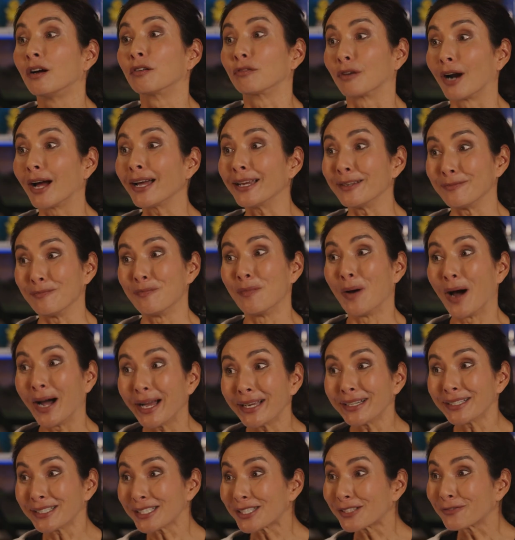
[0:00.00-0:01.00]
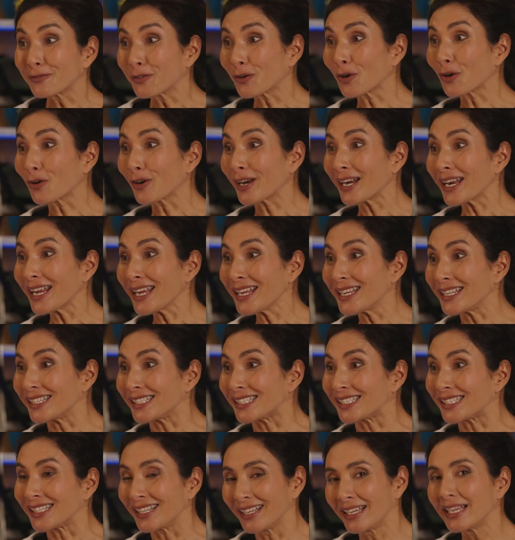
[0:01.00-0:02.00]
Right, -4 it
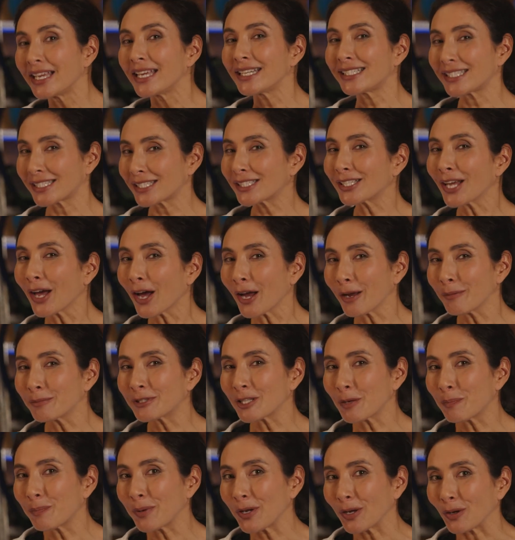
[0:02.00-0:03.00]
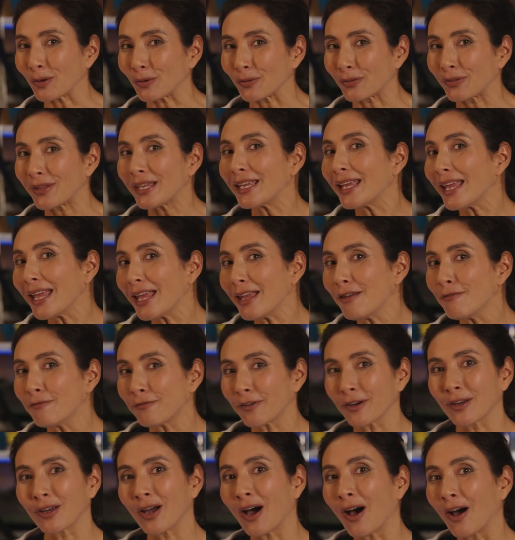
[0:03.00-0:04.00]
is. It's time to build the
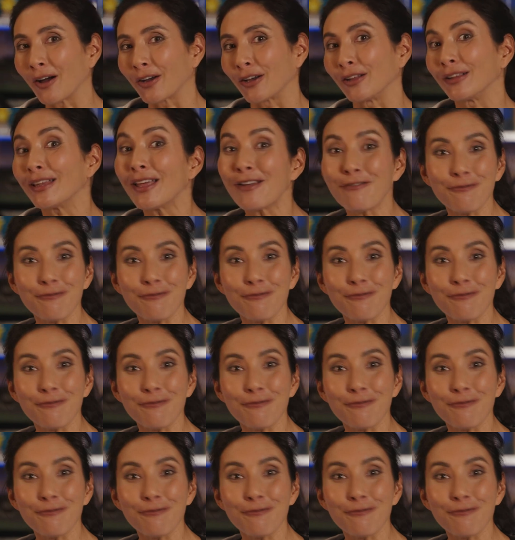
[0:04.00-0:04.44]
Invercargill